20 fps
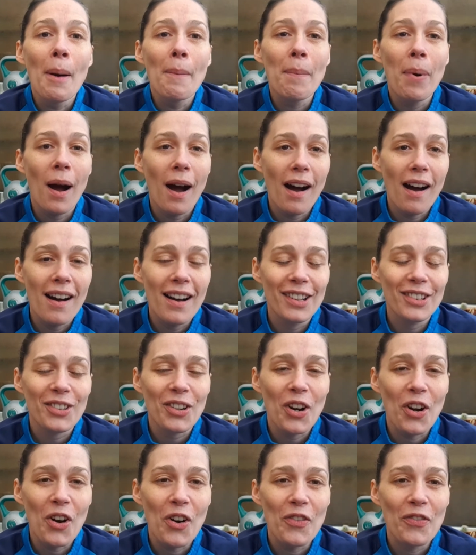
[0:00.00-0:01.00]
part
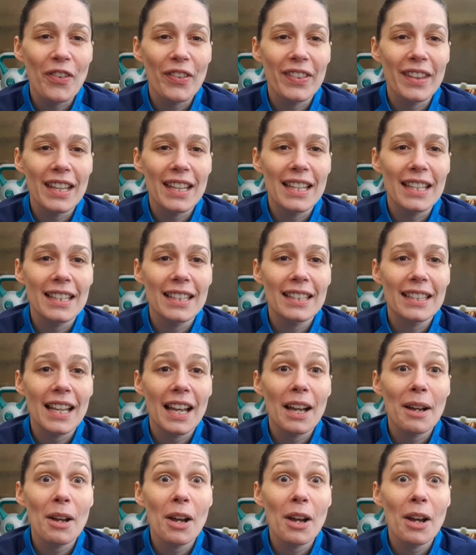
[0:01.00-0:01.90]
of this